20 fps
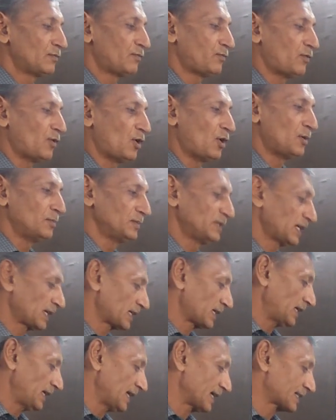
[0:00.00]
form the
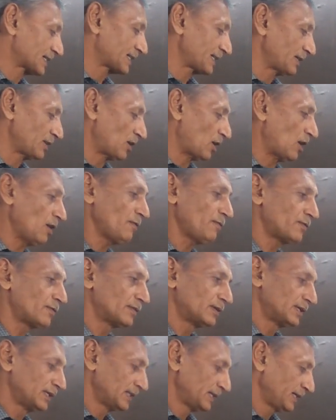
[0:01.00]
collection
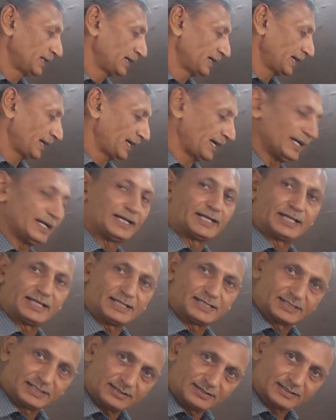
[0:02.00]
of
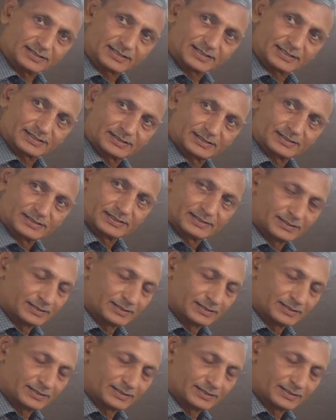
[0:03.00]
integers.